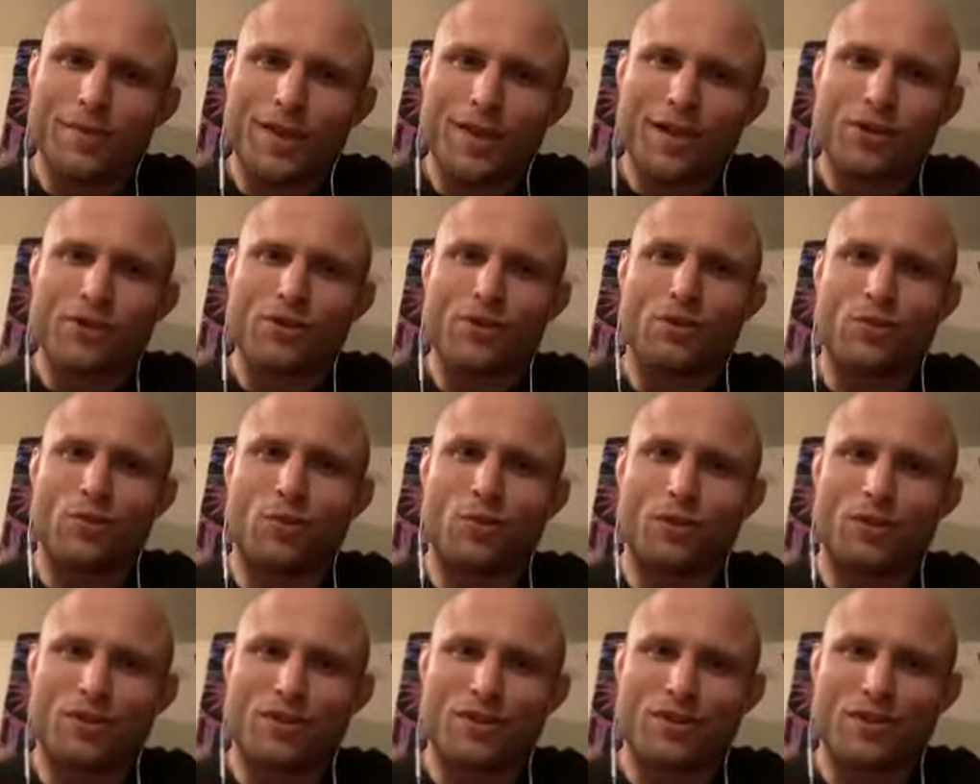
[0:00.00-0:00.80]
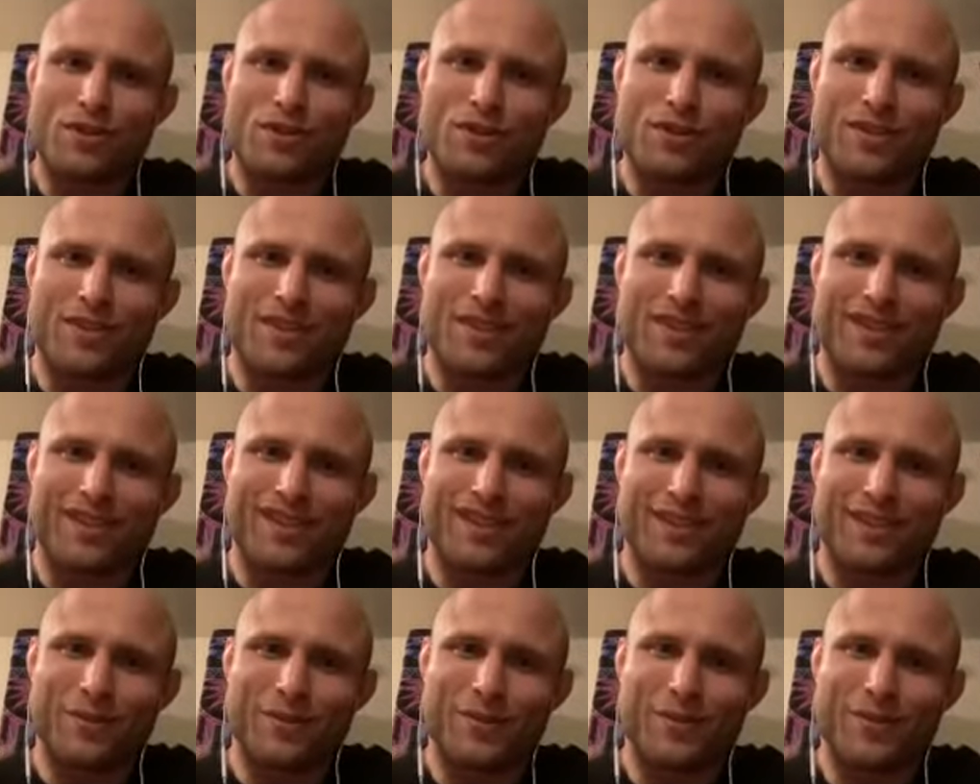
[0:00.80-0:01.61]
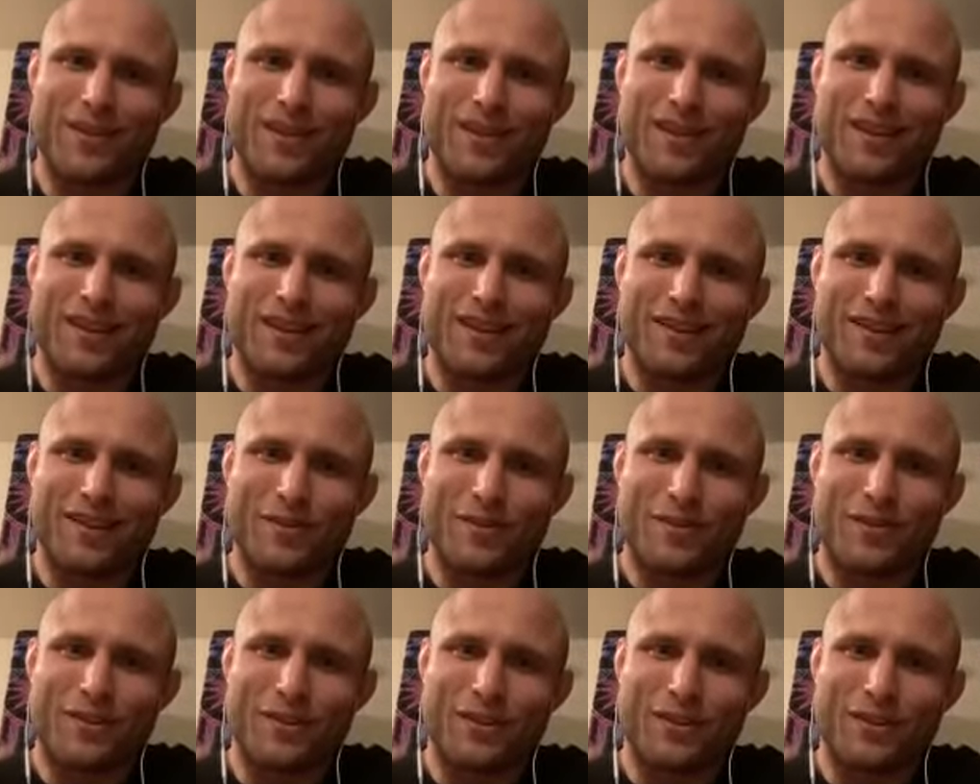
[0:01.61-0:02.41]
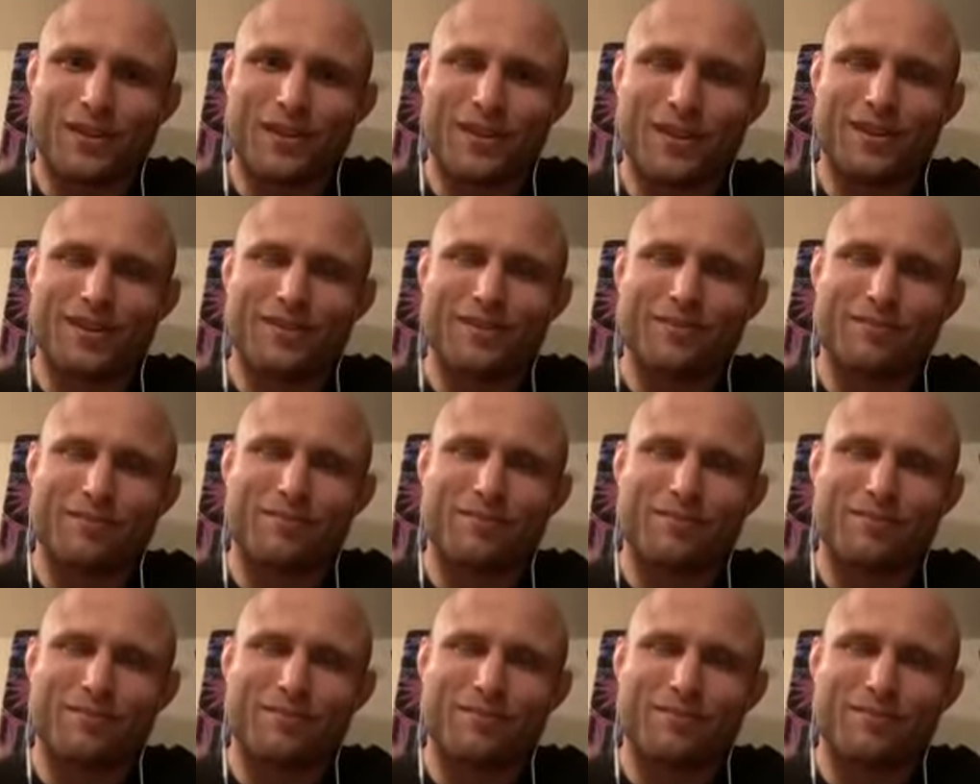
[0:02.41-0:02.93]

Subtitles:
extra ones for